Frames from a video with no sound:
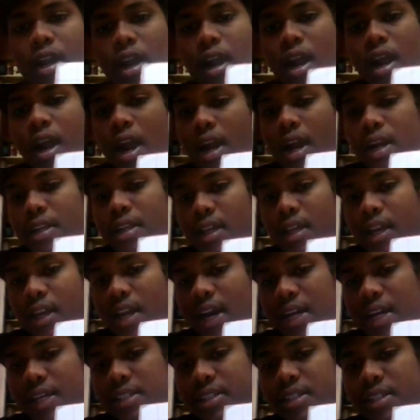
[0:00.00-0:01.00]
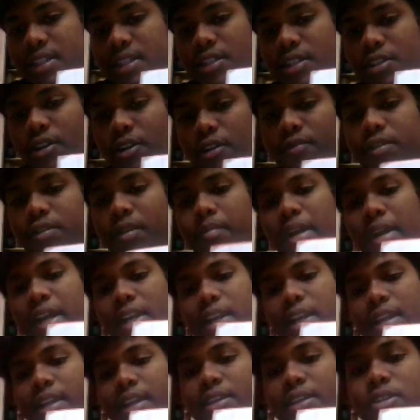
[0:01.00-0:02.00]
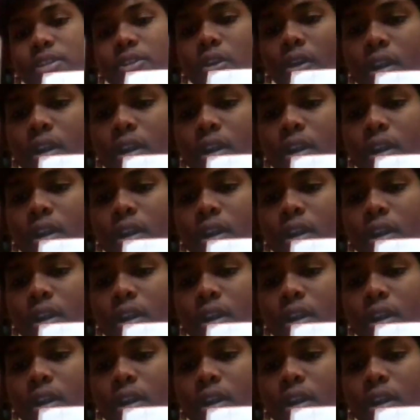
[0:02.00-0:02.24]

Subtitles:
and the last digit of the binary is called